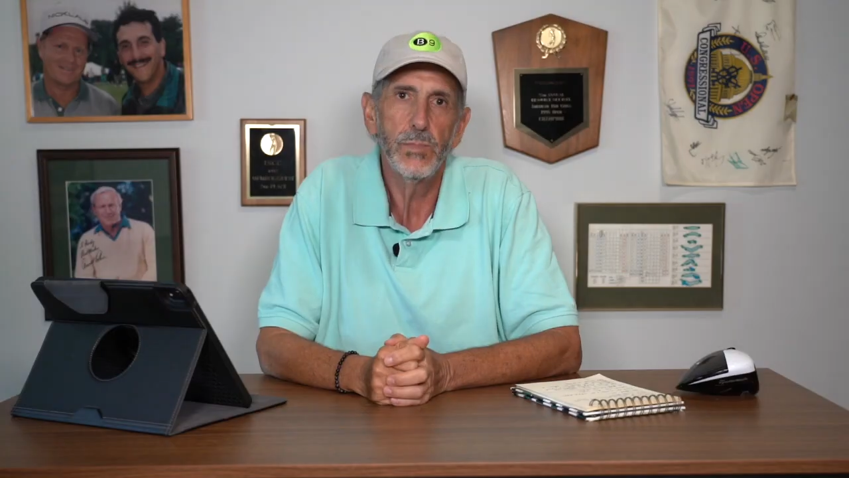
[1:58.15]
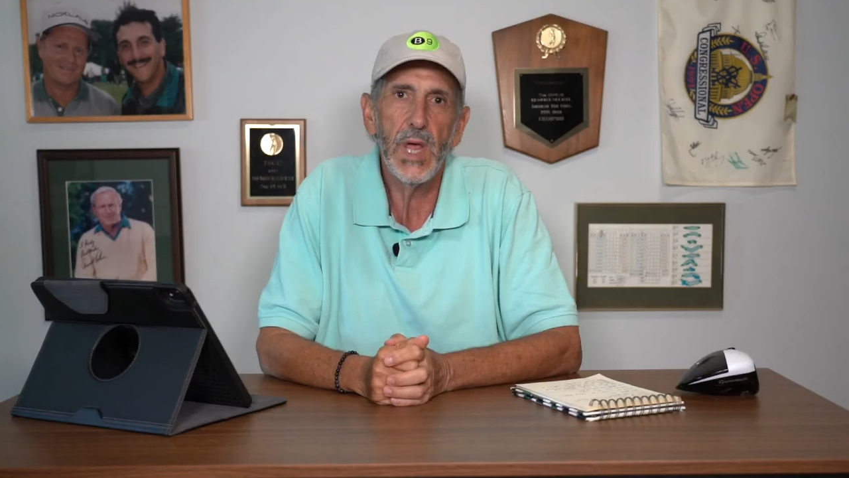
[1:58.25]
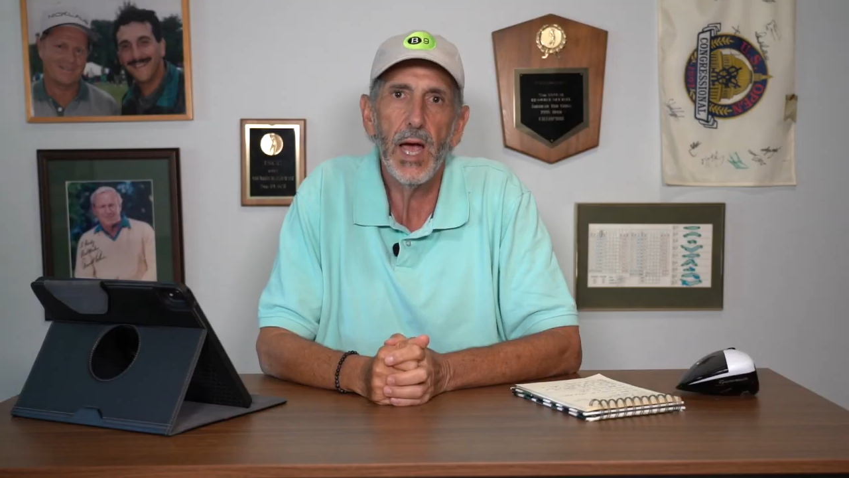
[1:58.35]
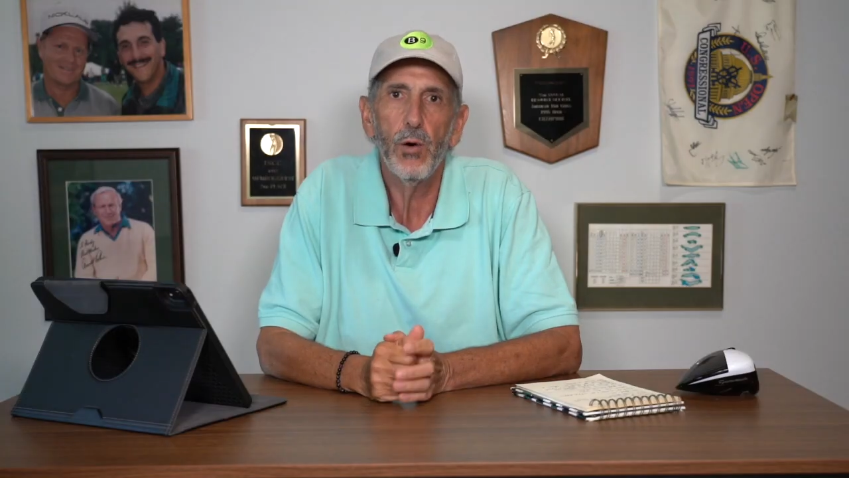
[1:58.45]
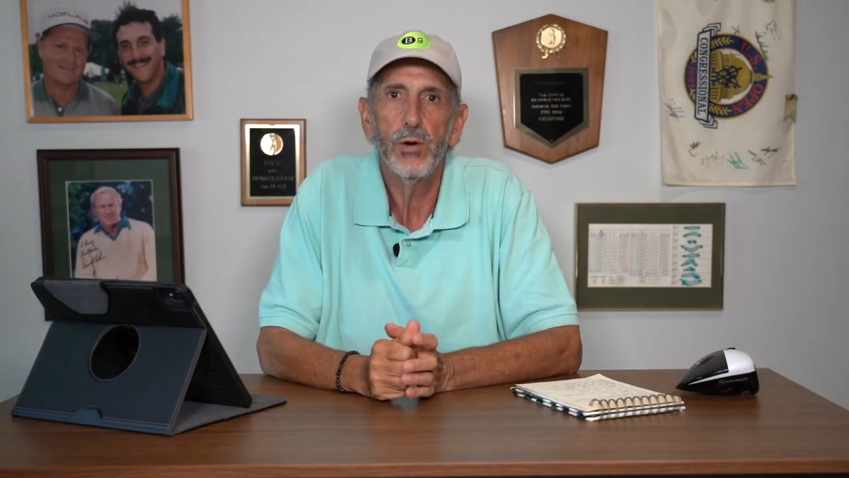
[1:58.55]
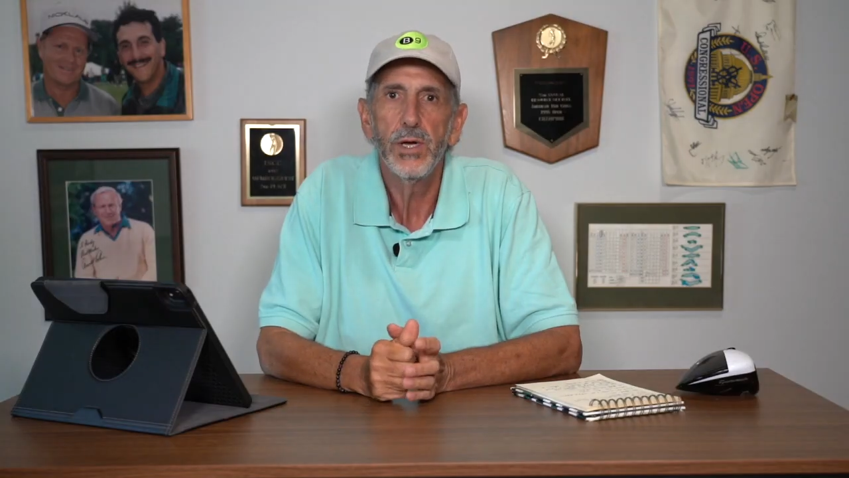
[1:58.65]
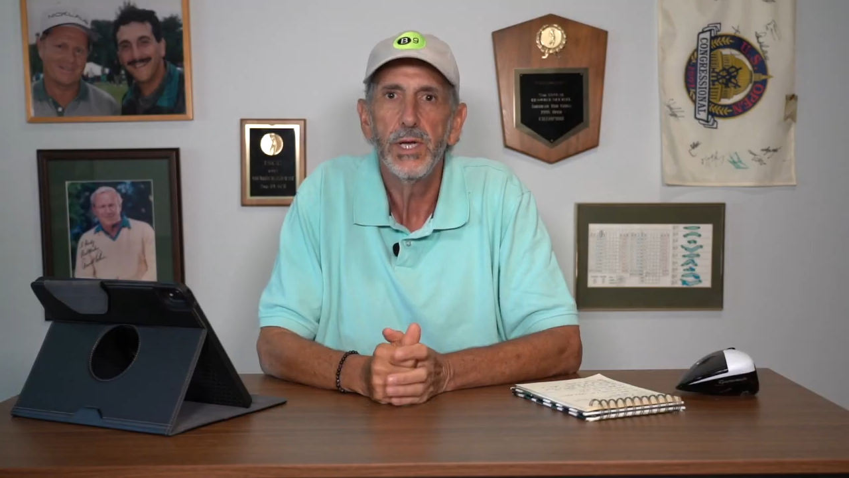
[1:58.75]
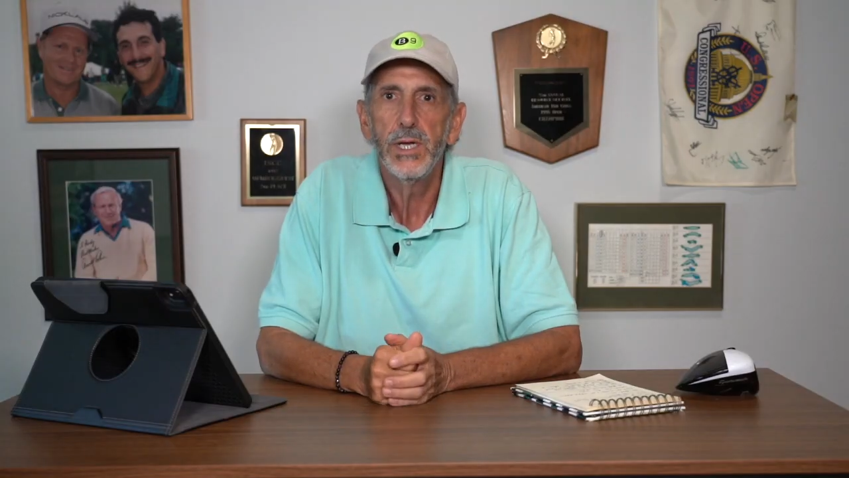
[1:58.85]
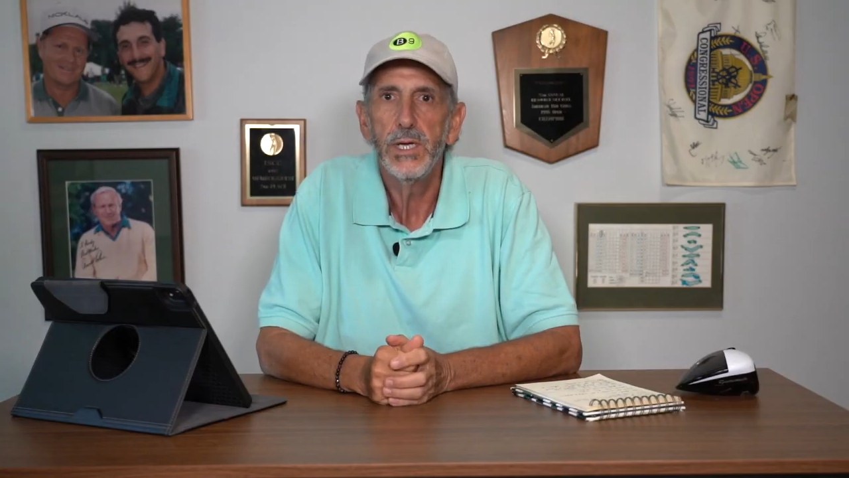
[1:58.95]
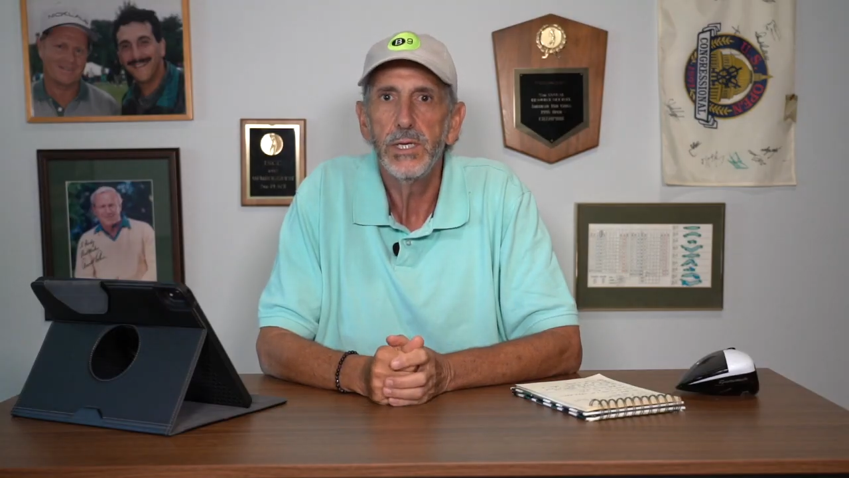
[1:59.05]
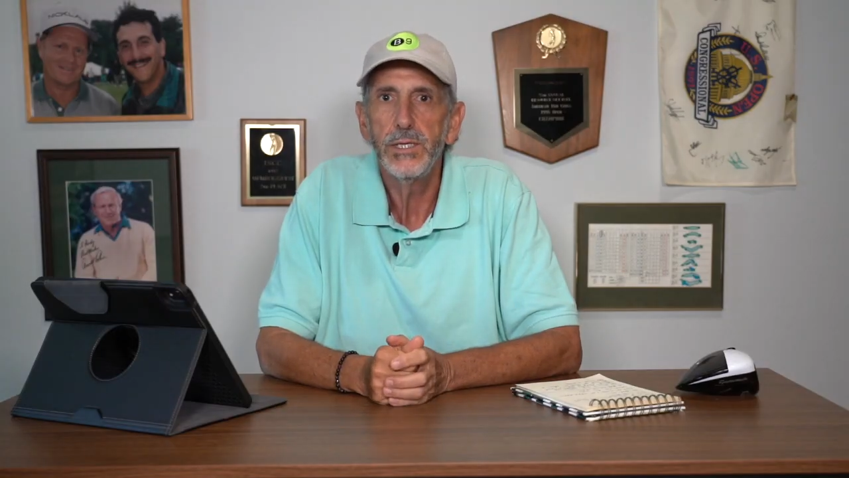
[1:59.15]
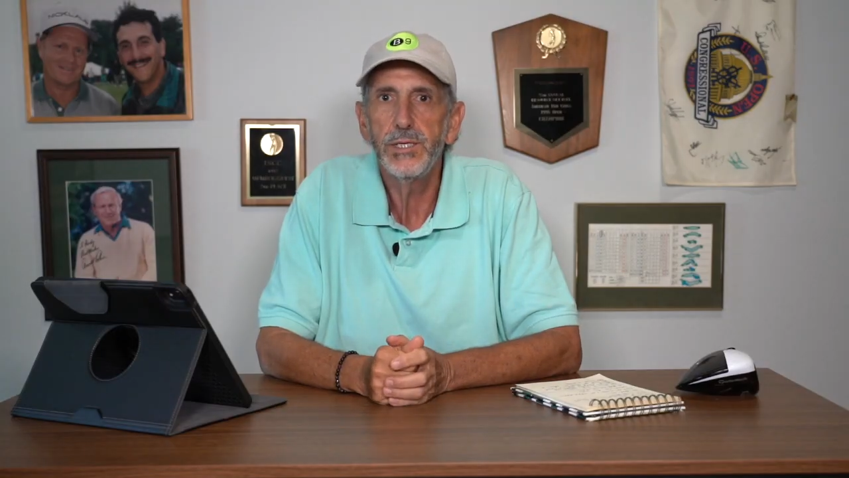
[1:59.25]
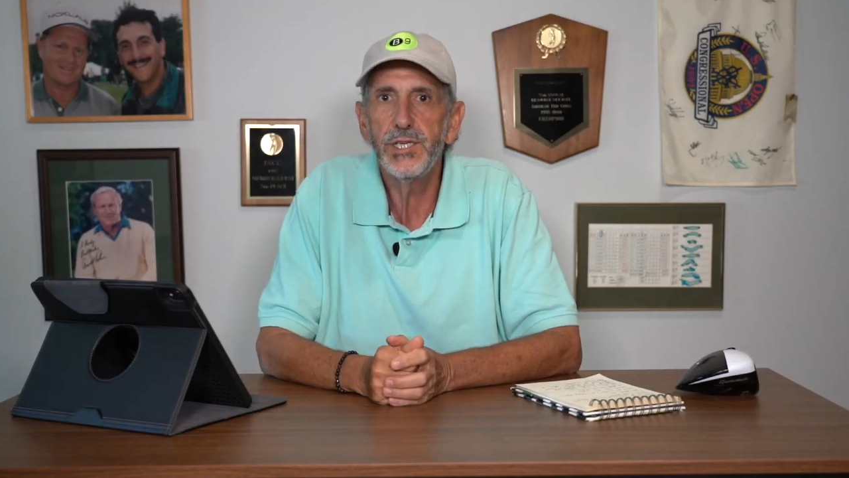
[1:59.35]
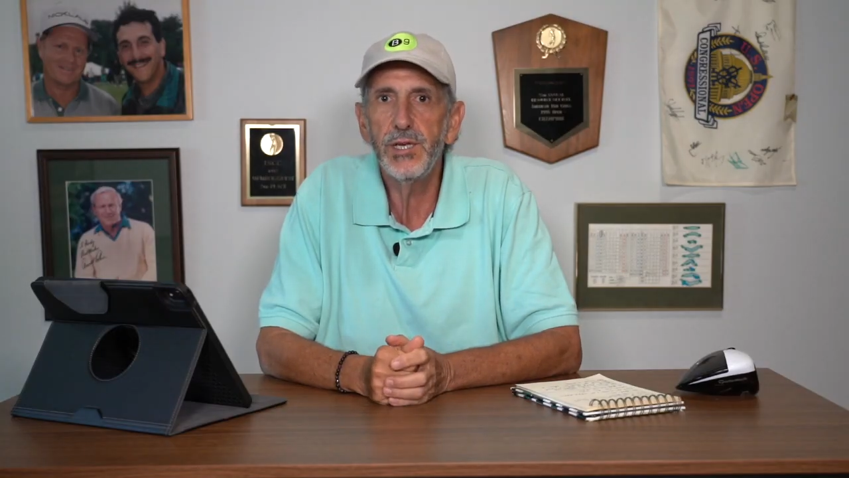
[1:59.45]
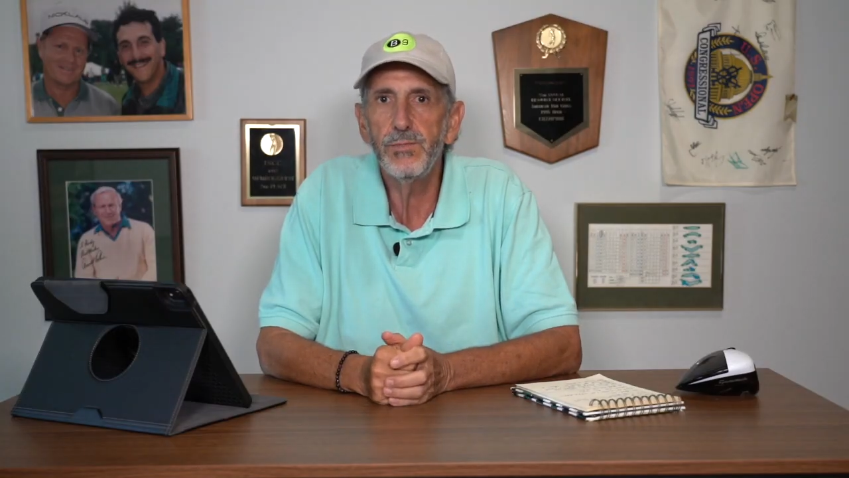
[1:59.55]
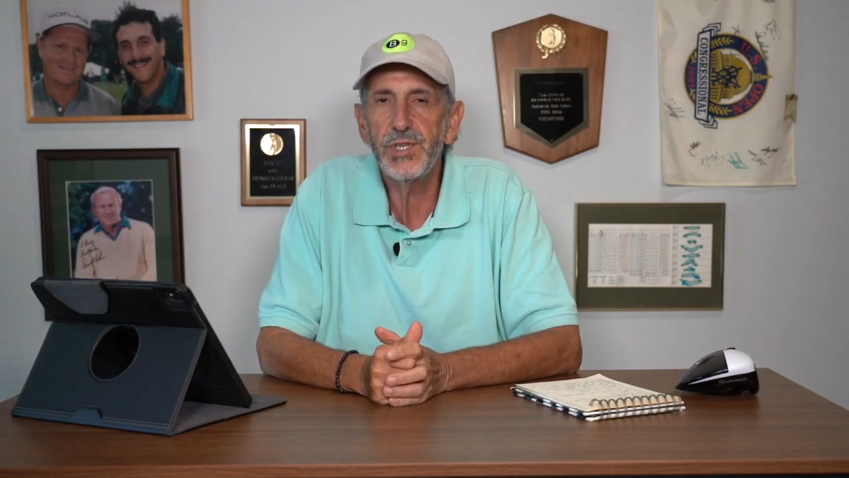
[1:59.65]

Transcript: Now, SIM